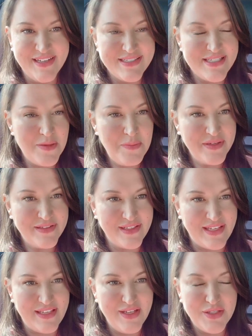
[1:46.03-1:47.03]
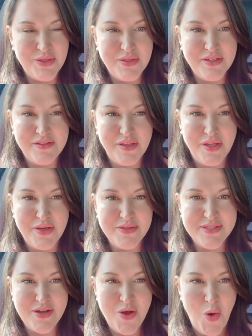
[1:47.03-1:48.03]
Typically, you can
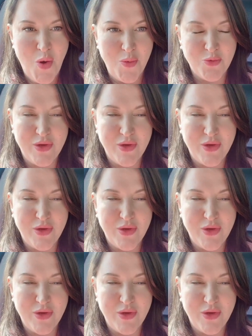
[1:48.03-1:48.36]
close a home